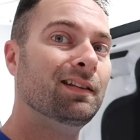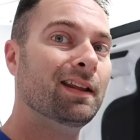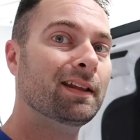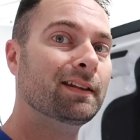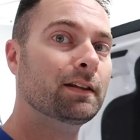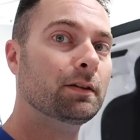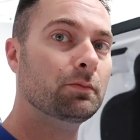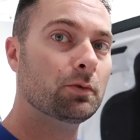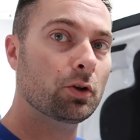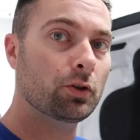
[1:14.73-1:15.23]

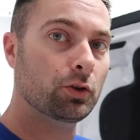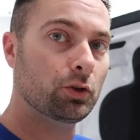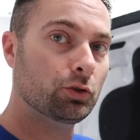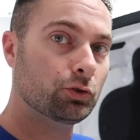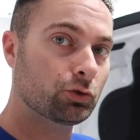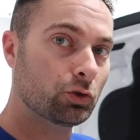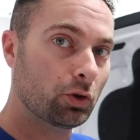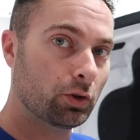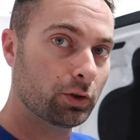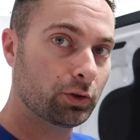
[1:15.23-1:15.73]
Let them know that
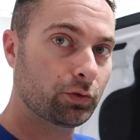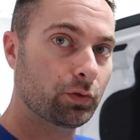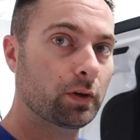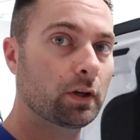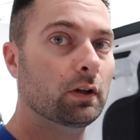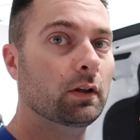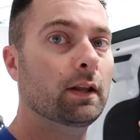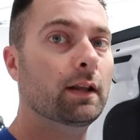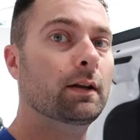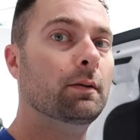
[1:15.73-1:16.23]
you saw this
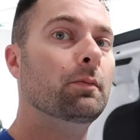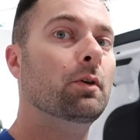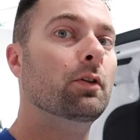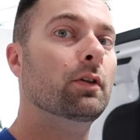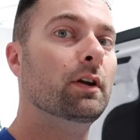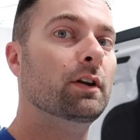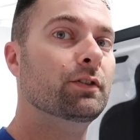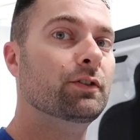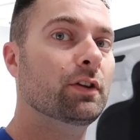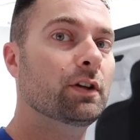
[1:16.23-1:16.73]
video. Let them know
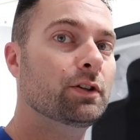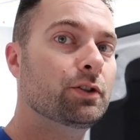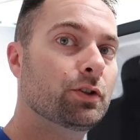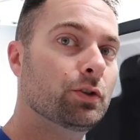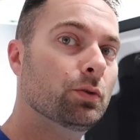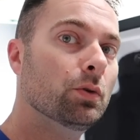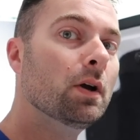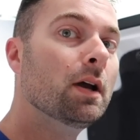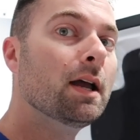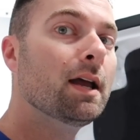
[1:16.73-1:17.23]
that I sent
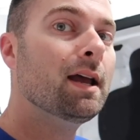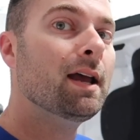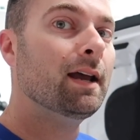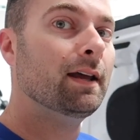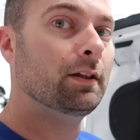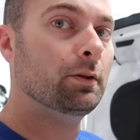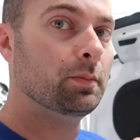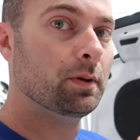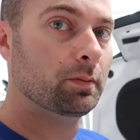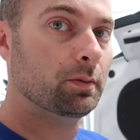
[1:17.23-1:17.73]
you,
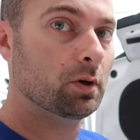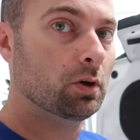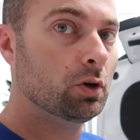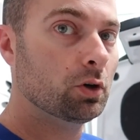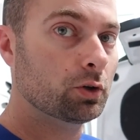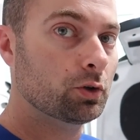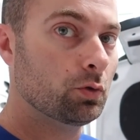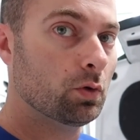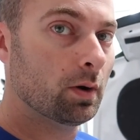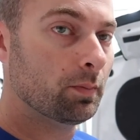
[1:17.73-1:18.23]
and they'll be able to
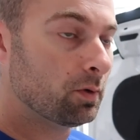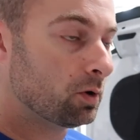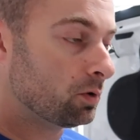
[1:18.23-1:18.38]
hook you up